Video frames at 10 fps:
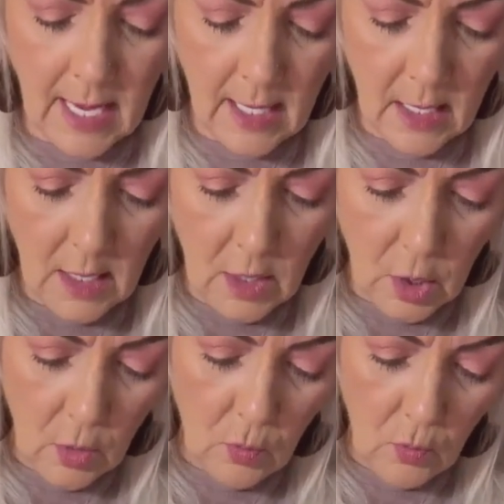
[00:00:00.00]
My
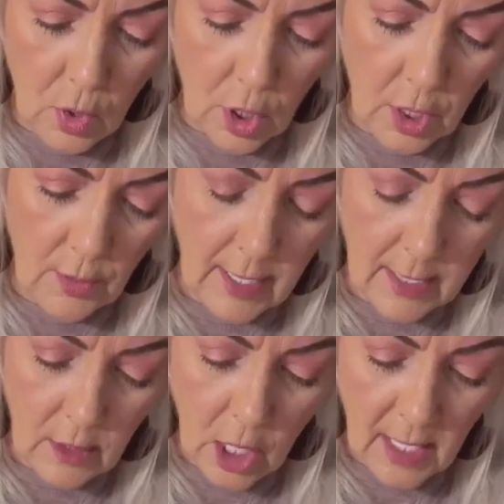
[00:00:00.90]
word.
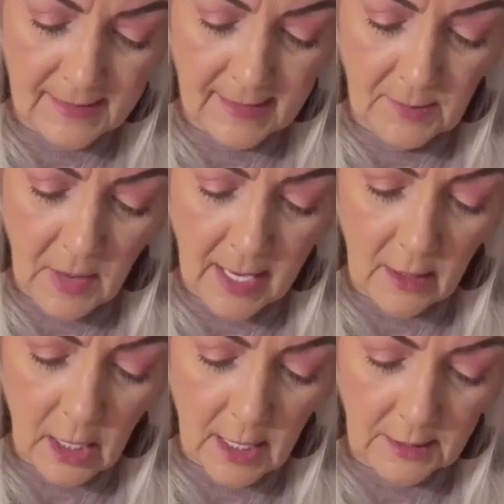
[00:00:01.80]
Okay, y'all see
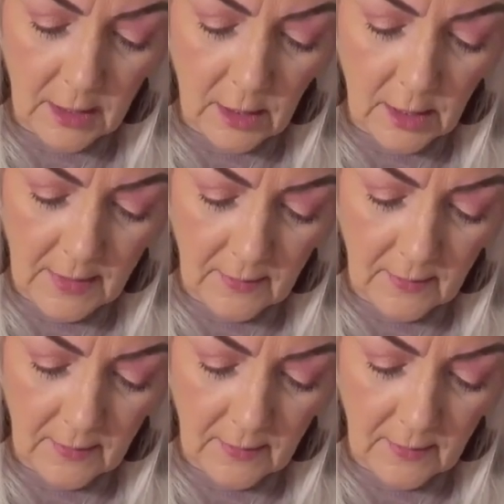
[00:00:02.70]
Michael on here.